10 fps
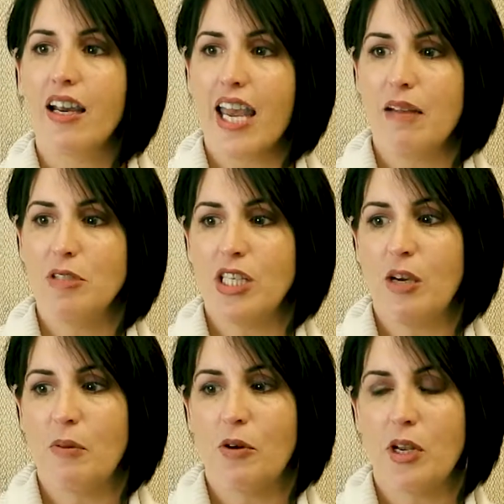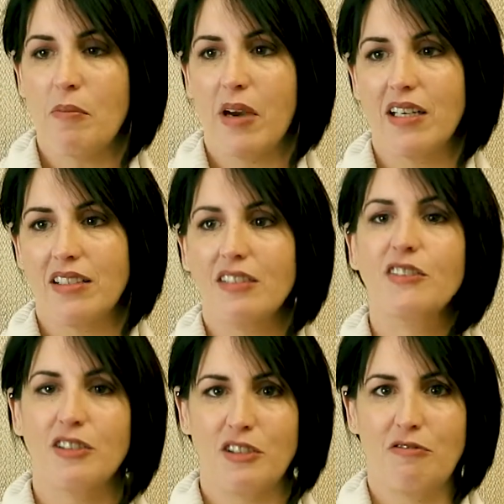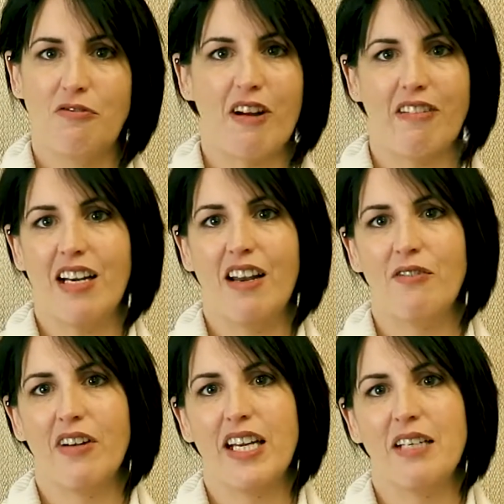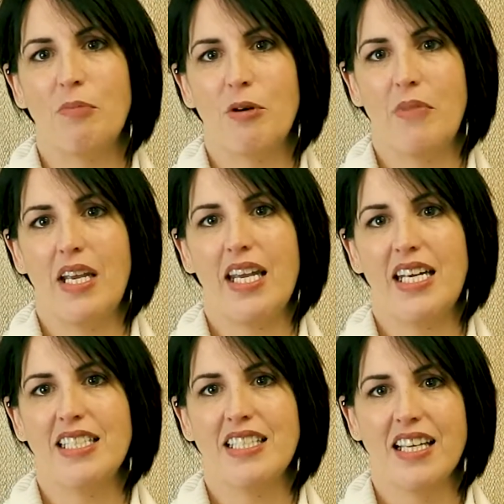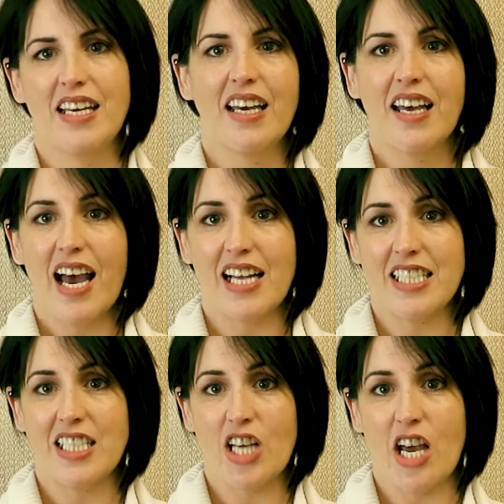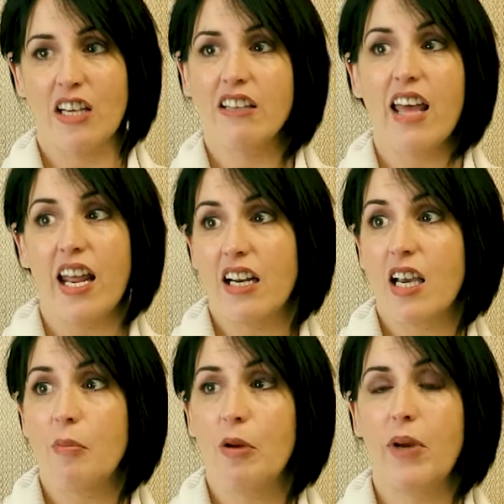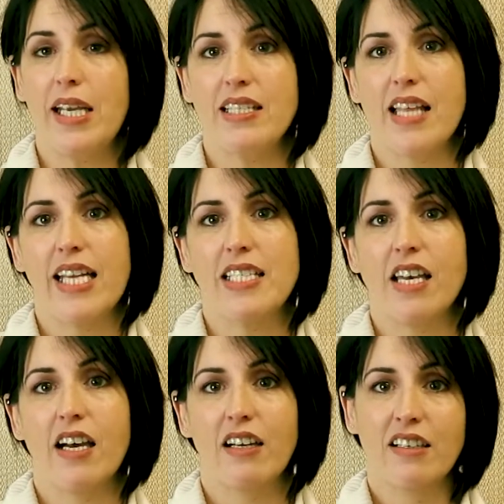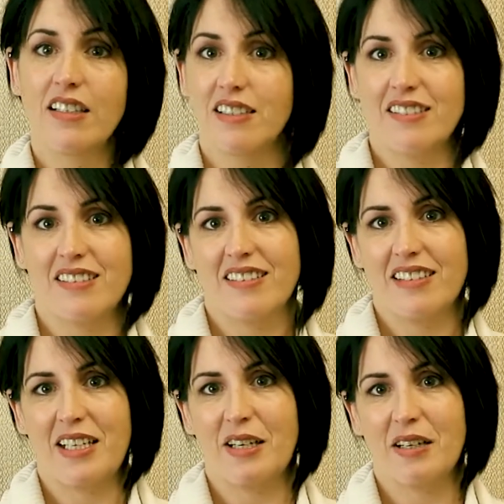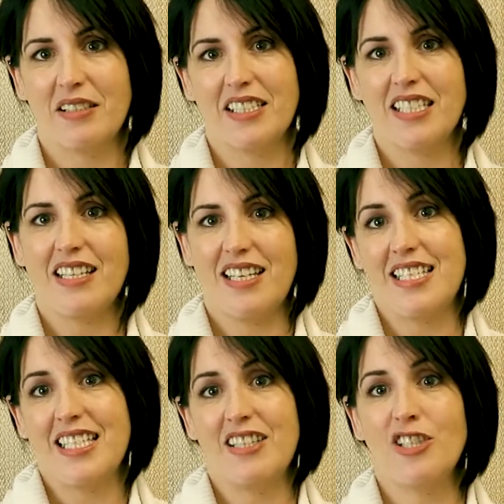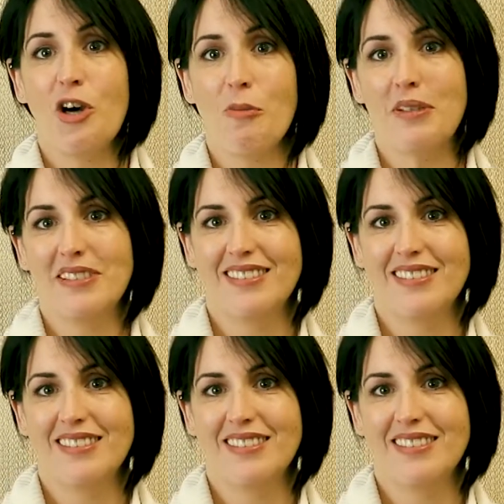Came to the appointment, very lovely, put me at ease, had it done. Then a couple of weeks later, it did the job.